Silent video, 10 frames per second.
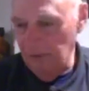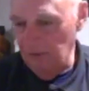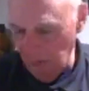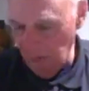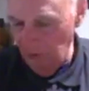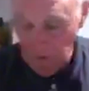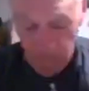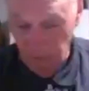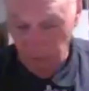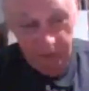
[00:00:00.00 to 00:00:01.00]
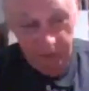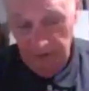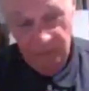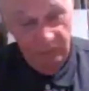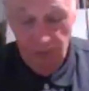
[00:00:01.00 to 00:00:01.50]
sports were,
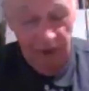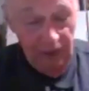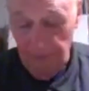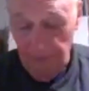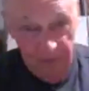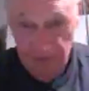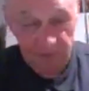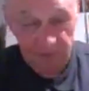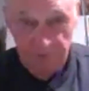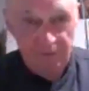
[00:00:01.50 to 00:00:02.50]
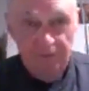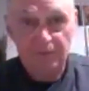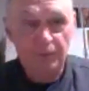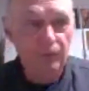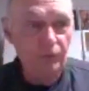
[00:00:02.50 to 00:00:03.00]
as growing up,
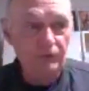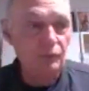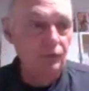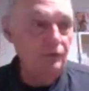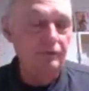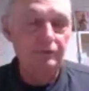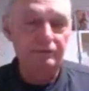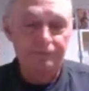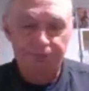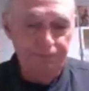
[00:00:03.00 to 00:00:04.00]
sports were